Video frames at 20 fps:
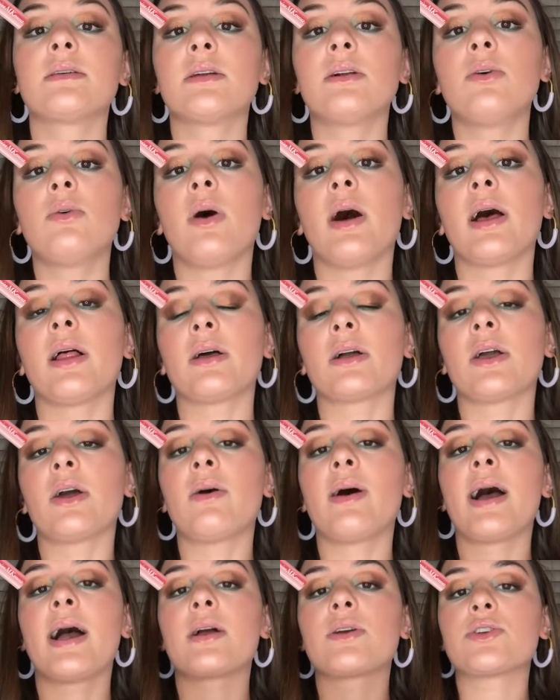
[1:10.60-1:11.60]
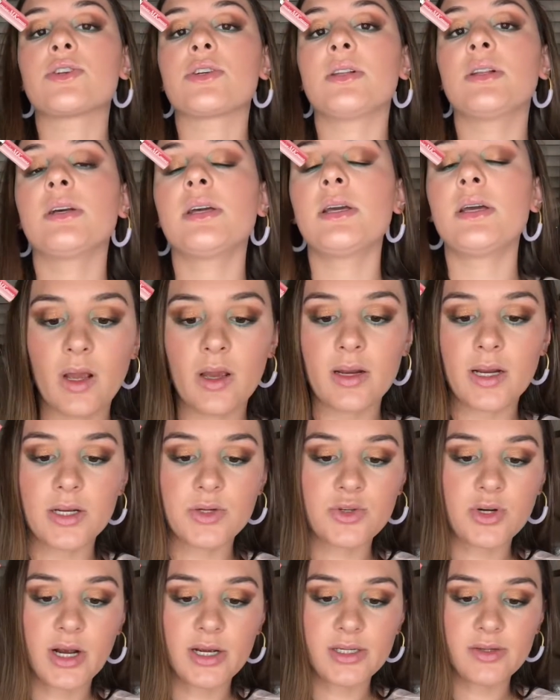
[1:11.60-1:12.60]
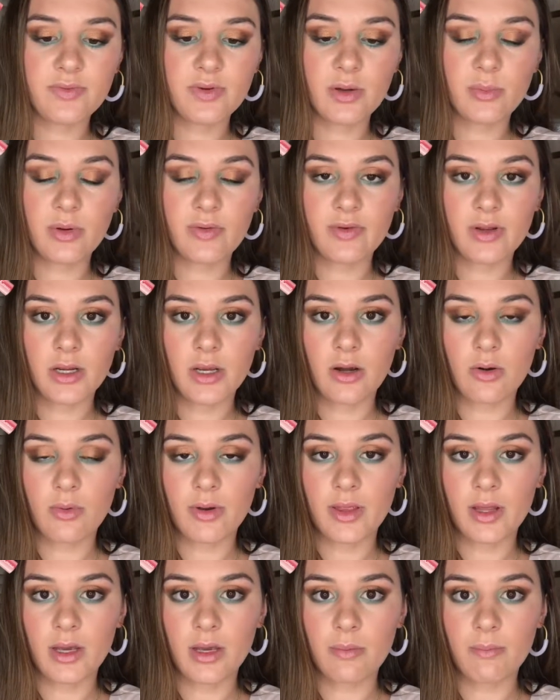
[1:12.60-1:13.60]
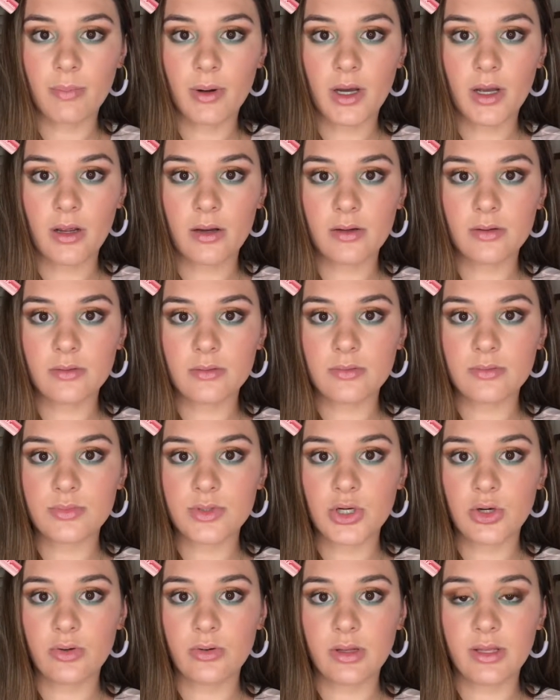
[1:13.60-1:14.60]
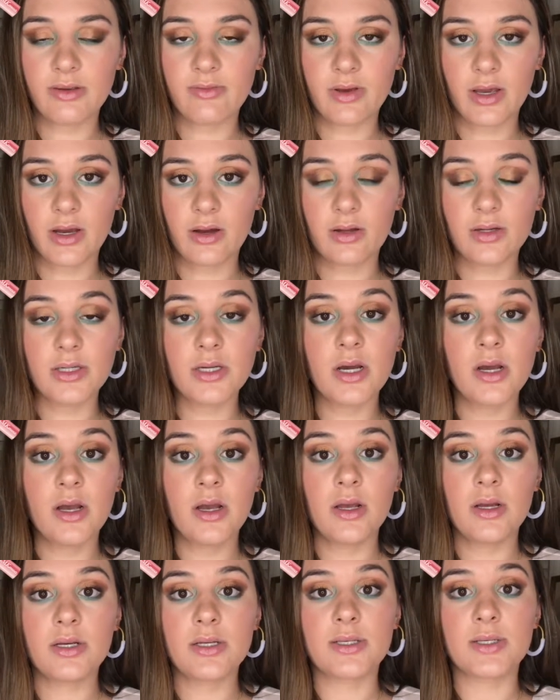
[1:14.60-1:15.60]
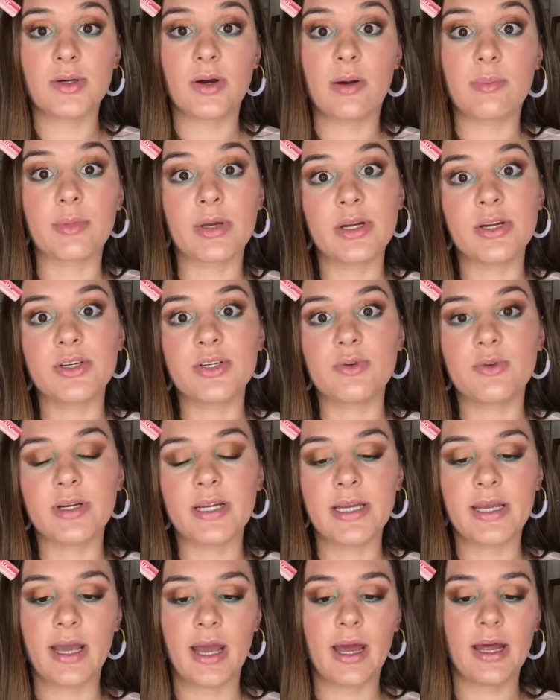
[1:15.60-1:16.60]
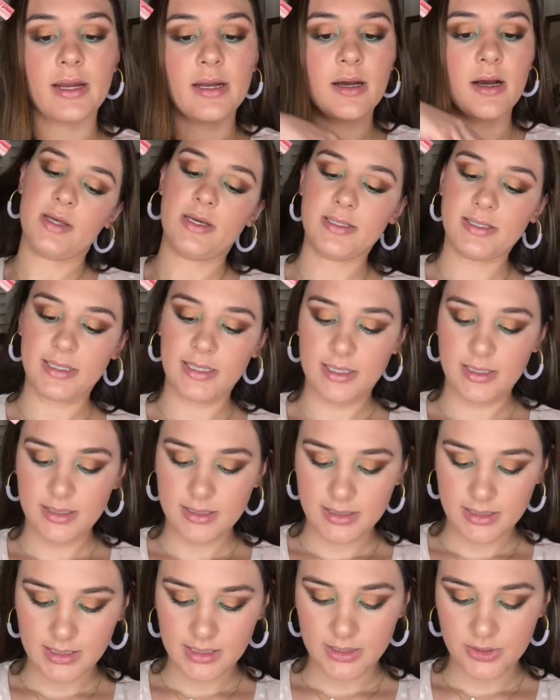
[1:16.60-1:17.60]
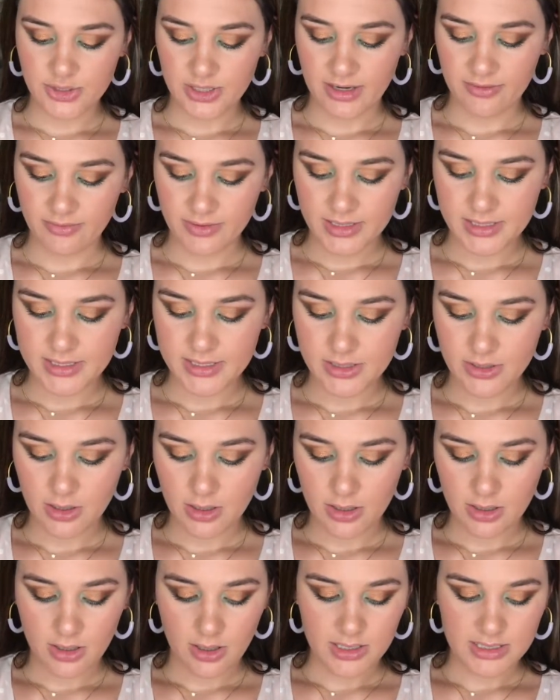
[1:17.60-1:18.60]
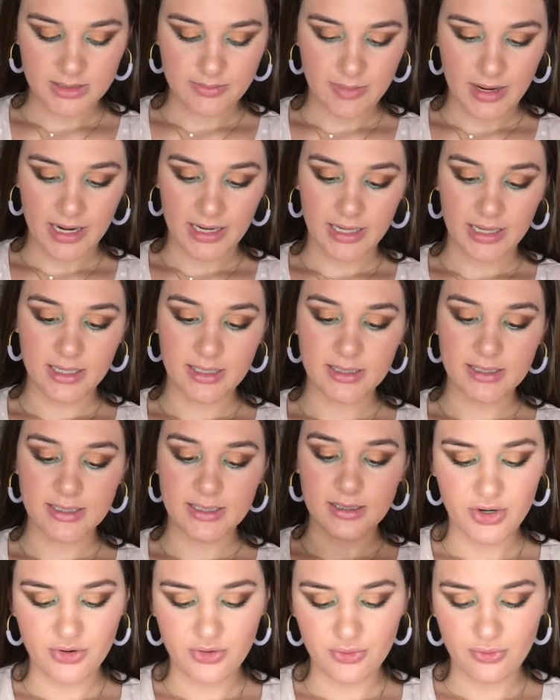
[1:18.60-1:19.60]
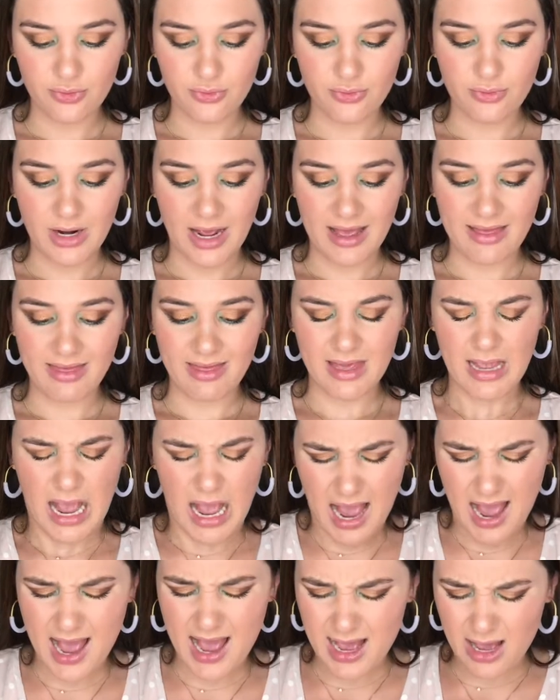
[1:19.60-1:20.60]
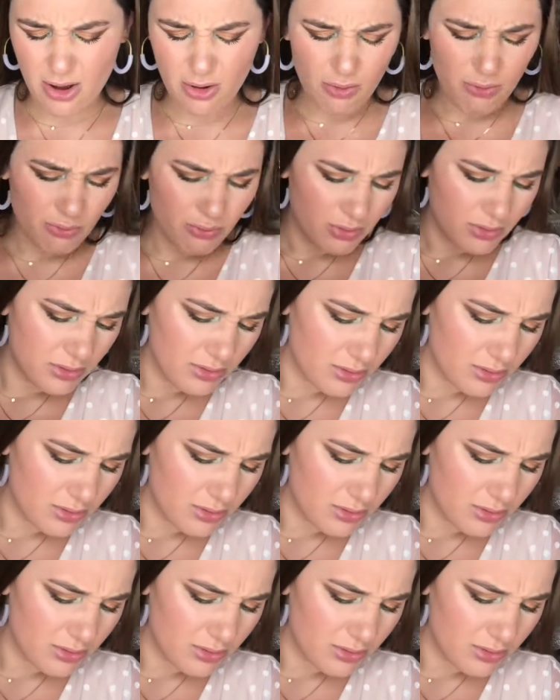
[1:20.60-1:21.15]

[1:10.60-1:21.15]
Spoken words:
little while ago actually, and I tried to film a video with it, but totally failed. So I'm gonna do it again. This is the Jeffree Star Cosmetics Nude, ow!